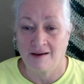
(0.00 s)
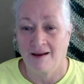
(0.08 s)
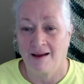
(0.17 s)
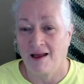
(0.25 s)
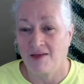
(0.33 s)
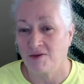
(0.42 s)

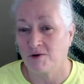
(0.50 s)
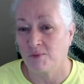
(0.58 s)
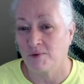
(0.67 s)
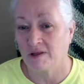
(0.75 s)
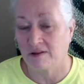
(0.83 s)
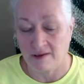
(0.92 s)
and there will
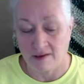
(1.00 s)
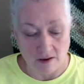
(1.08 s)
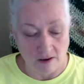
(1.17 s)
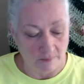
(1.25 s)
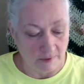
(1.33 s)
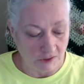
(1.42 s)
be a link
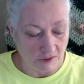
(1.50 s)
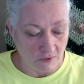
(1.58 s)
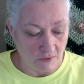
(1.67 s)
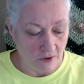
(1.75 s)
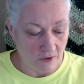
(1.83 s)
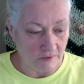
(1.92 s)
on my show
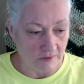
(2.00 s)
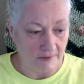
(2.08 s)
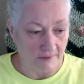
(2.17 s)
notes.